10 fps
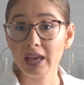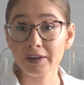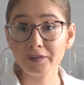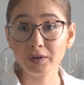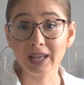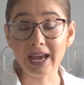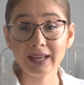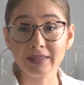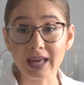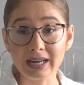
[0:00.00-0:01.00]
if you'd
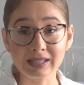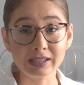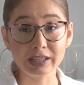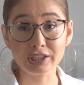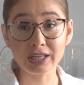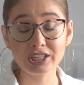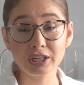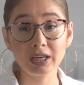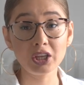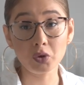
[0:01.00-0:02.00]
like, that is a
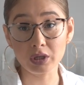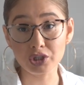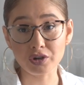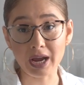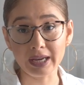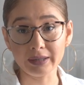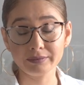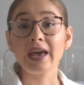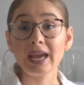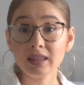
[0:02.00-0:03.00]
suggestion and you can try
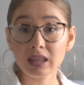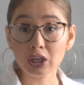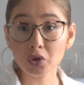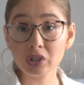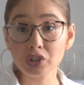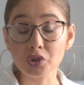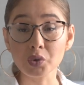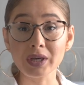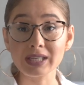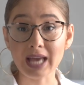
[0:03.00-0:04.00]
it. The eighth thing you can
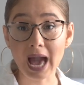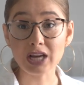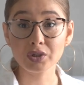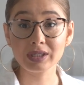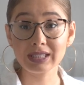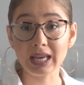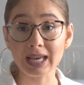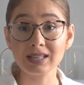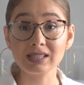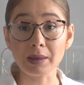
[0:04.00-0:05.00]
do is actually
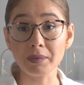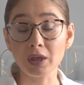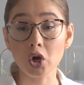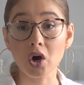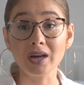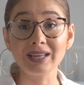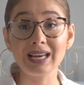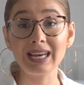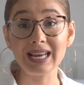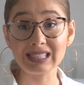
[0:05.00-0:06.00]
take something called
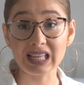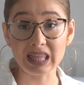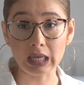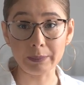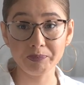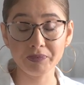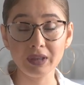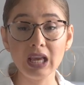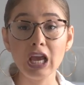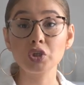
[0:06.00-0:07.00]
lecithin.
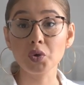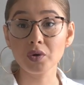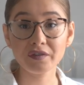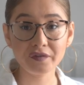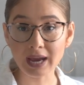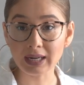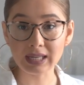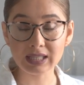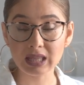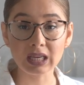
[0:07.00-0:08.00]
So you can find
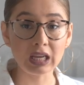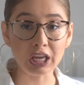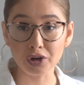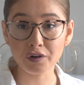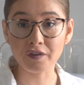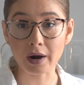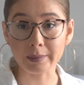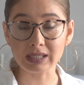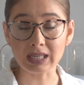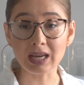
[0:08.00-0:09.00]
lecithin in your
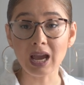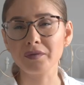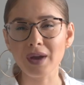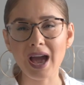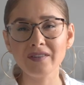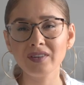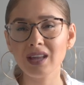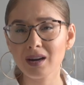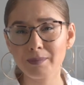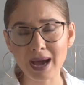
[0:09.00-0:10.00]
pharmacy. If you have a
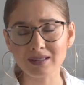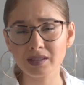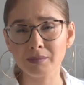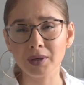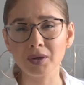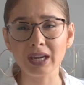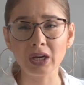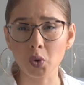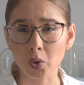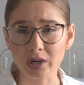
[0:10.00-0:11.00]
lot of backed up milk
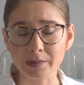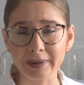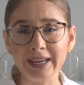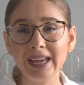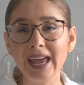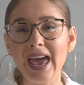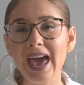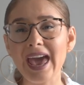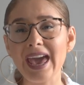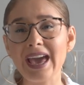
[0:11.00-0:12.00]
and engorgement,
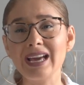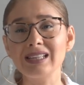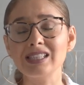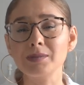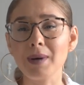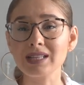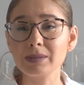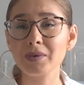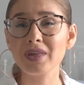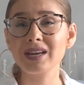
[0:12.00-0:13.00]
and it's
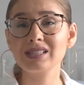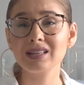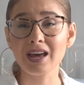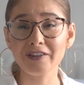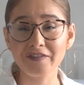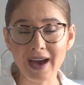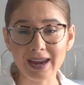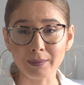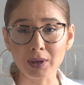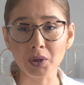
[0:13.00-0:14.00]
possible that it's a lot of
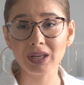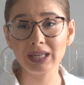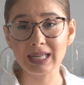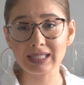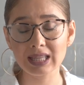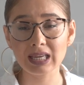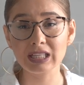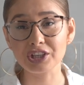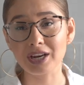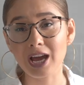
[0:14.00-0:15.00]
fatty milk,
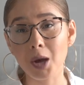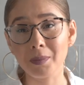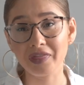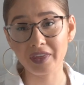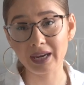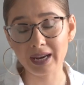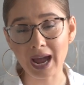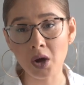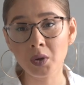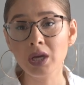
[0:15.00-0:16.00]
lecithin is going to help thin it
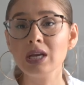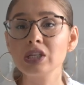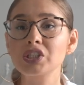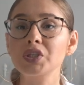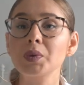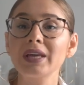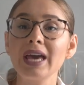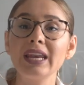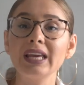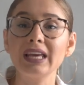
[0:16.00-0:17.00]
out. So
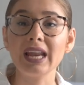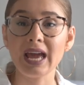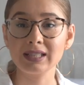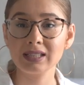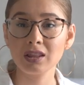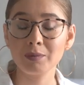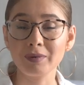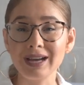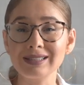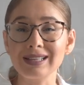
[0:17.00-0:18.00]
again, it can exit the
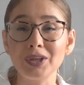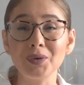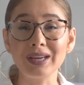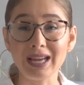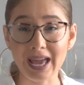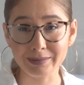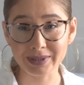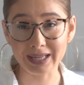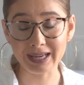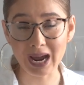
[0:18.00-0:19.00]
breast and you can
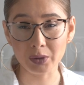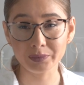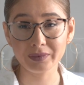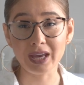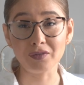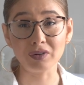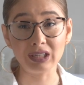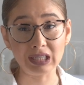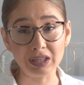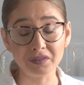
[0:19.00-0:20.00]
empty it out and
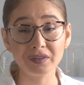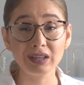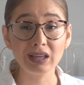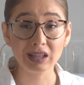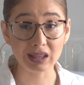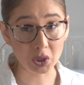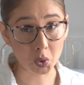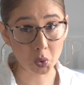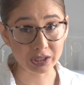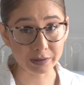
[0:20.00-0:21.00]
relieve the
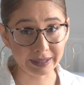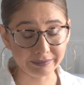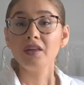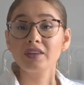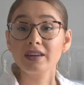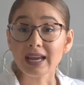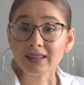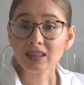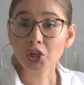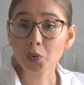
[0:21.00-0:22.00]
engorgement. The
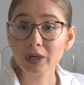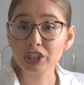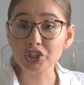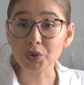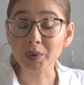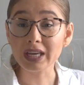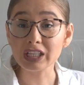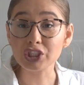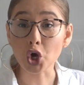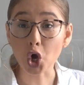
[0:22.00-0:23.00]
ninth thing you want to do
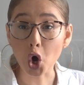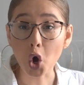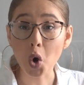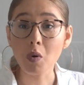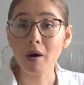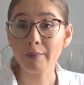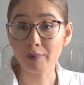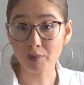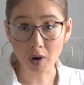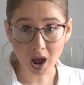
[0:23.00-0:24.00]
is go
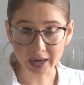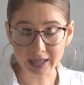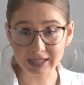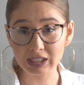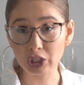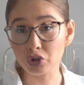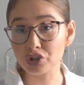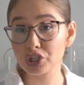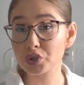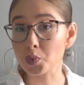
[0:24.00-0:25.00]
braless.
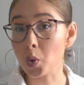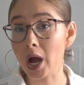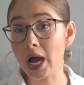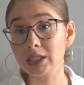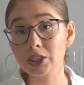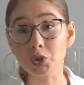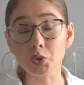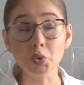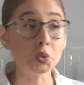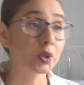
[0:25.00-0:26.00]
You just want
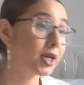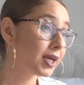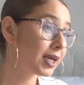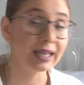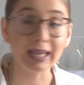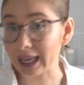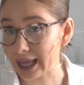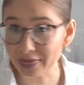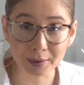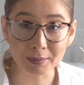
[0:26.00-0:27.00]
to
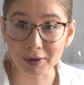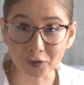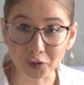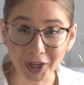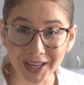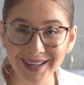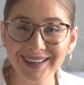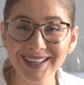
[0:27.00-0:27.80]
let them be free.